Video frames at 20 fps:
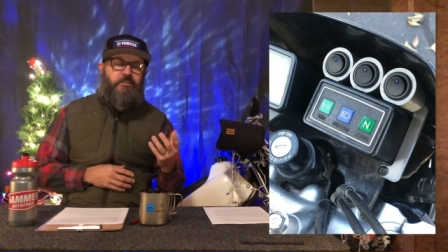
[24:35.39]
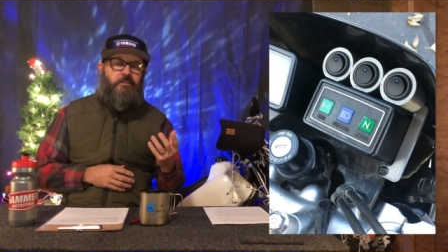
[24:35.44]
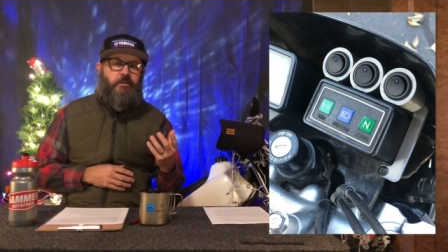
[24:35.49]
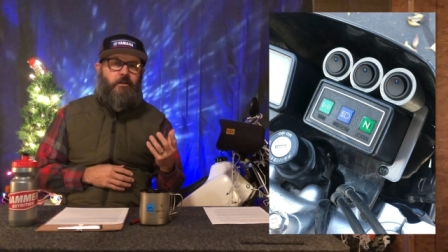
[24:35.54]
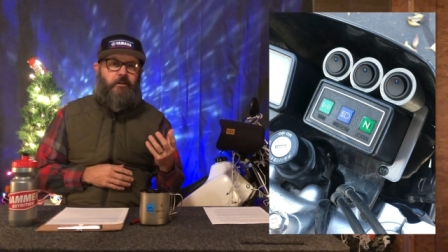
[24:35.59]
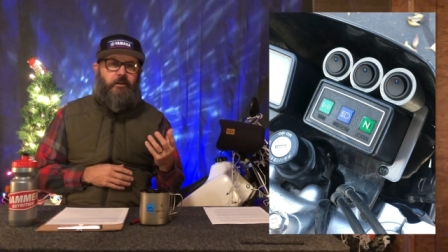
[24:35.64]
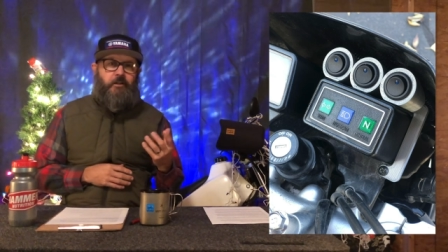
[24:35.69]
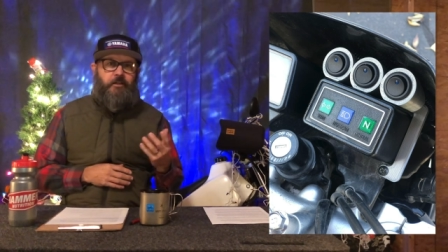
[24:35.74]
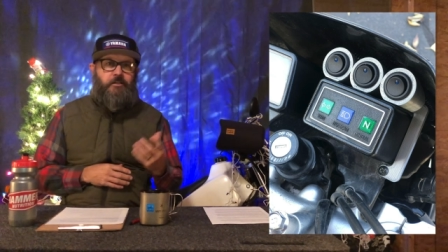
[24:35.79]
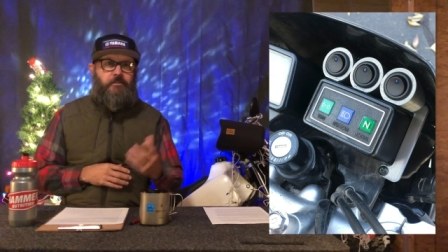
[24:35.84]

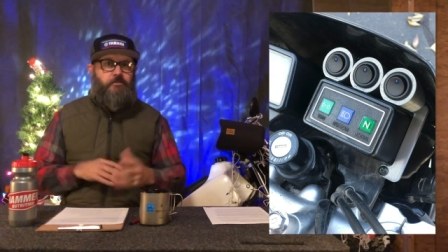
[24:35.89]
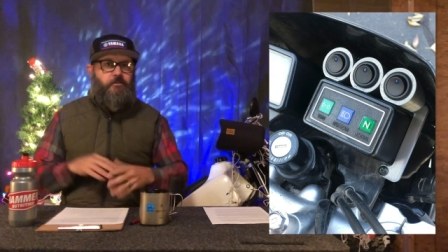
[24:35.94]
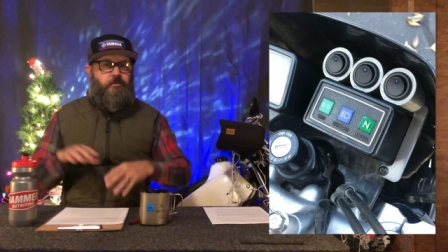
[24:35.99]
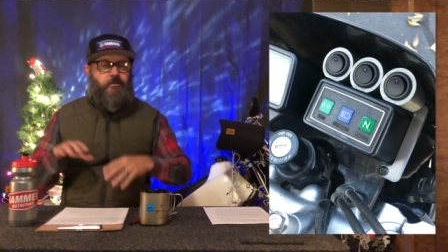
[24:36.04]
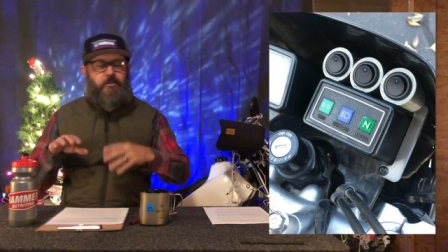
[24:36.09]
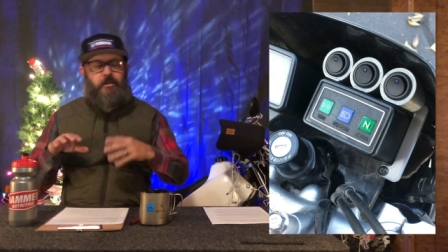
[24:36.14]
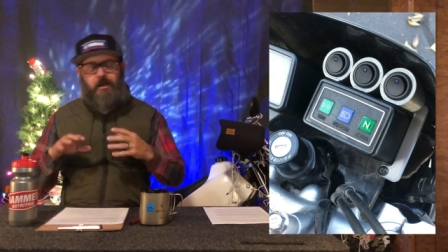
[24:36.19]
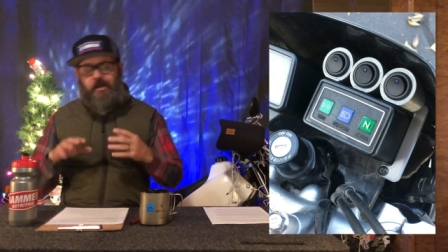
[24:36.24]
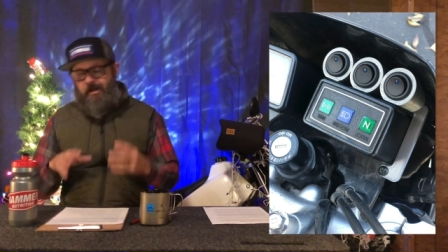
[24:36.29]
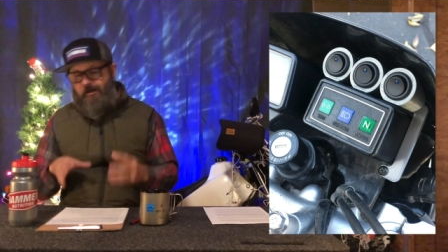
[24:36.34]
car
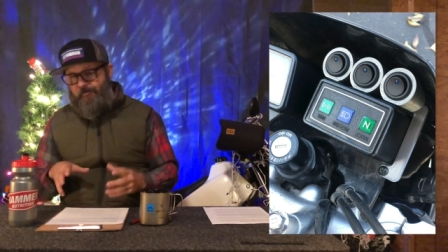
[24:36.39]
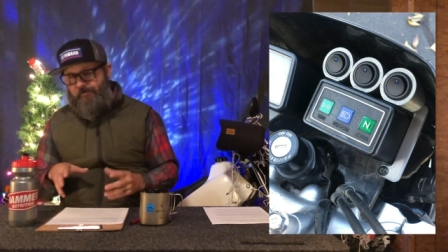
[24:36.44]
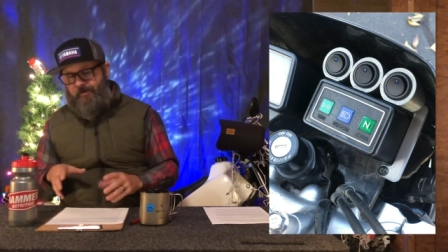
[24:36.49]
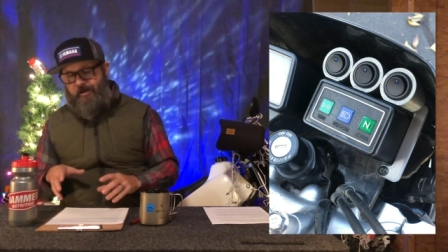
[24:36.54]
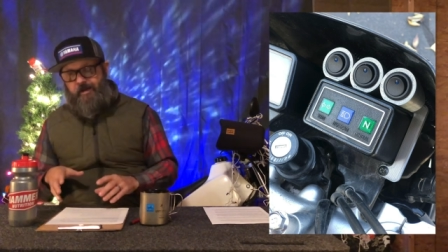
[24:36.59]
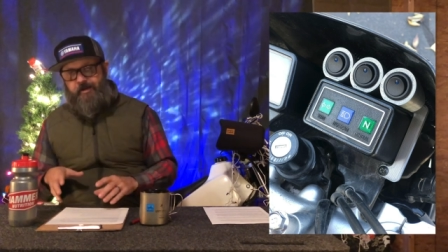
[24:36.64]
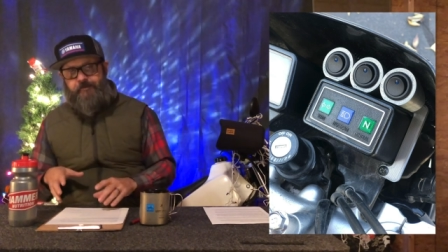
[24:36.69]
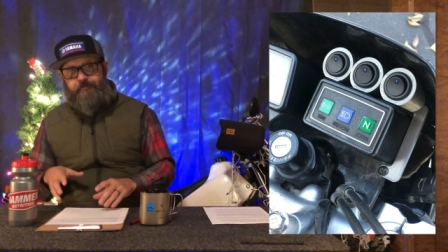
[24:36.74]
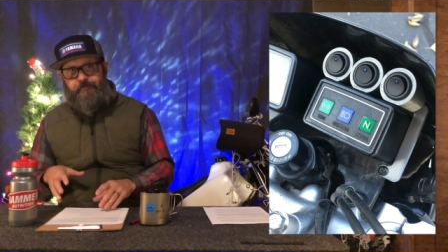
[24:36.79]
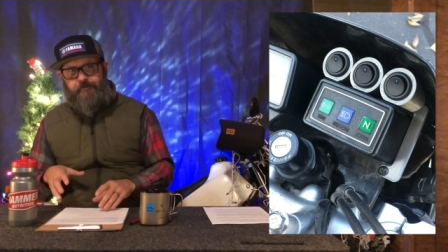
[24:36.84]
industry, I'm
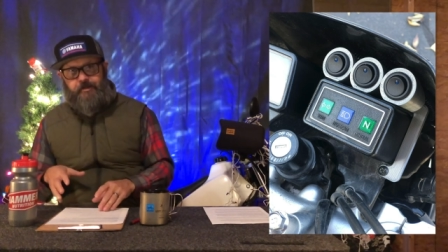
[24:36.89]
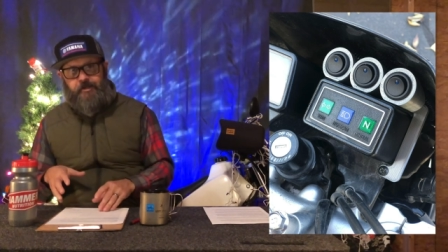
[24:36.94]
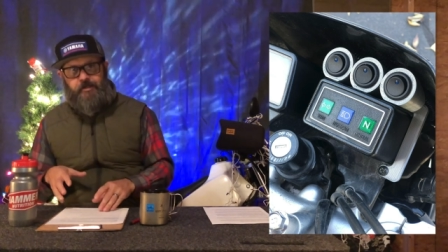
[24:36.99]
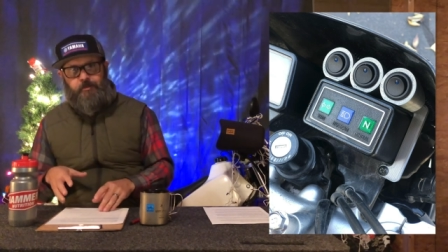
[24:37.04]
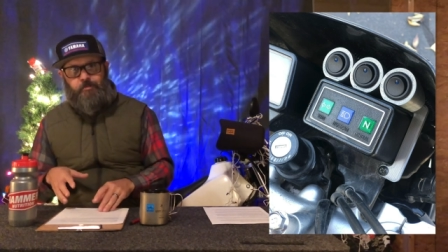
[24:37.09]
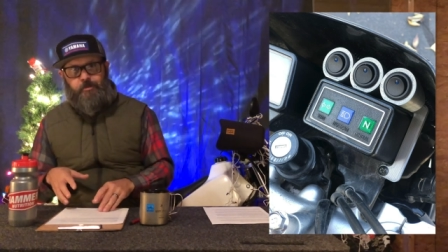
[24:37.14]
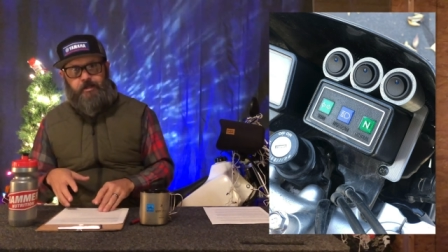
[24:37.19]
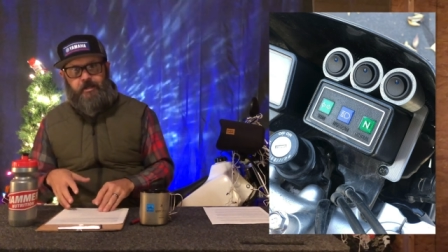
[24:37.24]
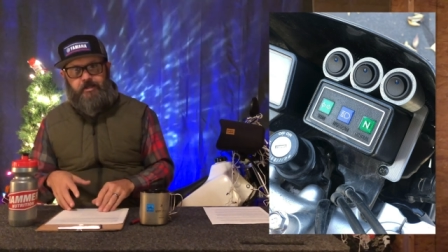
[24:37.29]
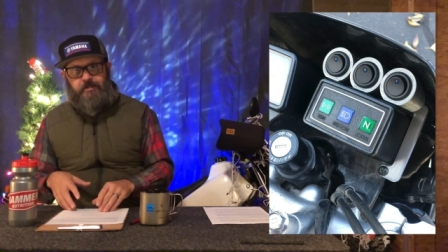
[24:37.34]
not afraid of
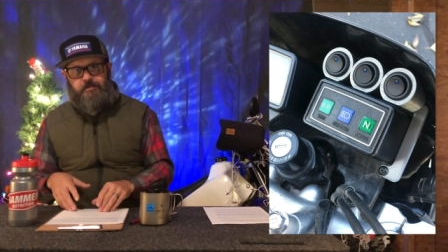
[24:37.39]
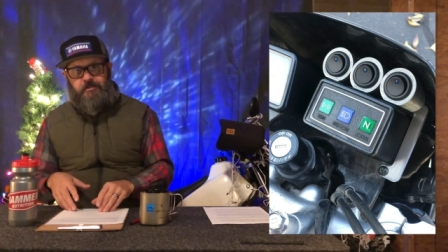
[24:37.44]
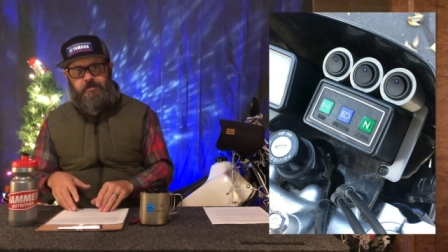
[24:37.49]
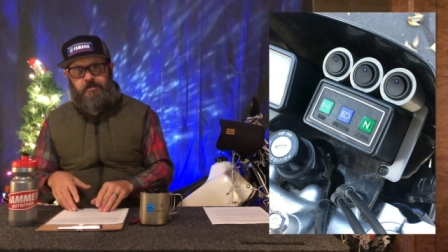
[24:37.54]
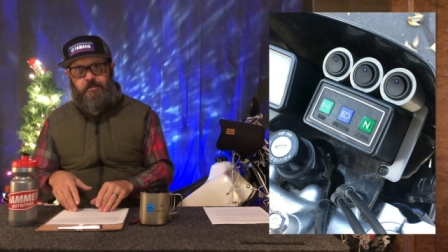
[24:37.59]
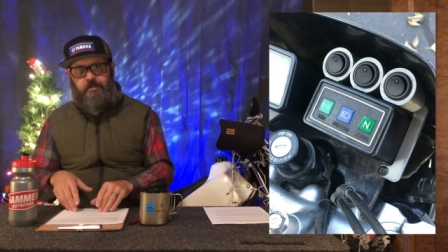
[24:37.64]
plastic,